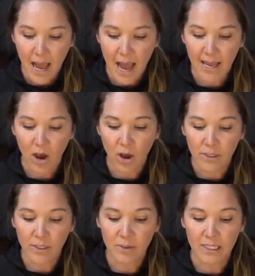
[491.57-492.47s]
I
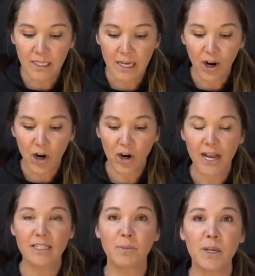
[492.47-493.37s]
also see her
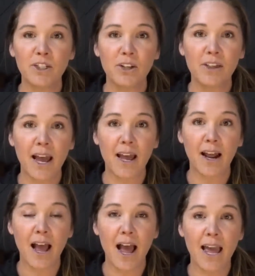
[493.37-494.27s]
as a pitcher
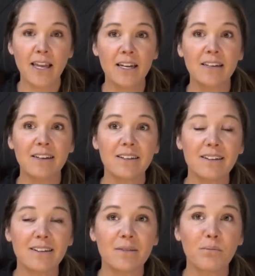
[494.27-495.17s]
that I can
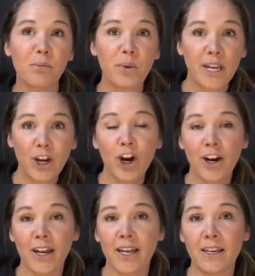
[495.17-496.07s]
bring
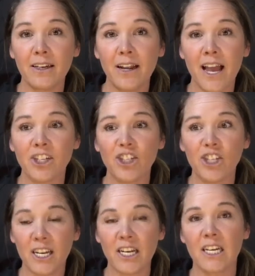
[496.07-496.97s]
her in and
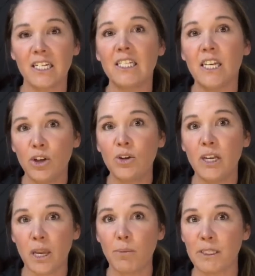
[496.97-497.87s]
she can continue to
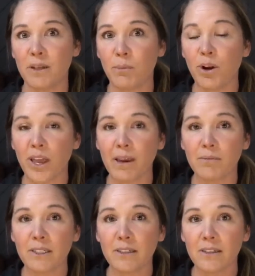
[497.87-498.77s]
keep us in ball
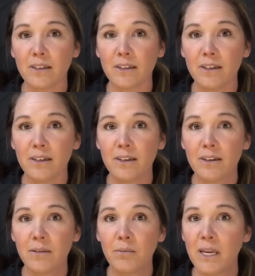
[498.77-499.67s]
games,
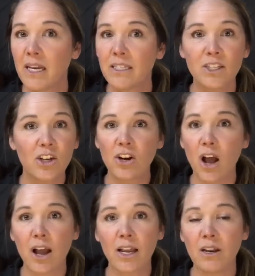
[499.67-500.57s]
because they're
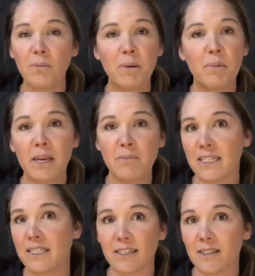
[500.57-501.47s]
not going to be big
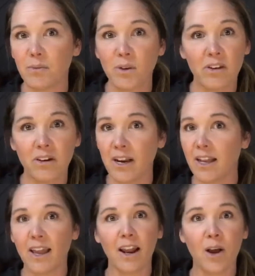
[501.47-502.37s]
misses where they're going
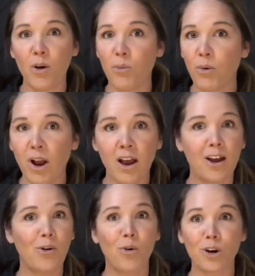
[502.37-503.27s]
to get a home
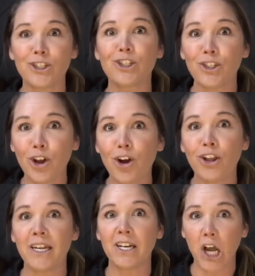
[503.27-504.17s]
run or a
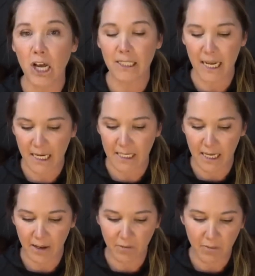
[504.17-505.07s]
solid contact
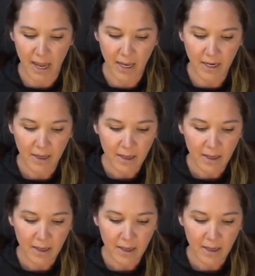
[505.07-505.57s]
hit, right?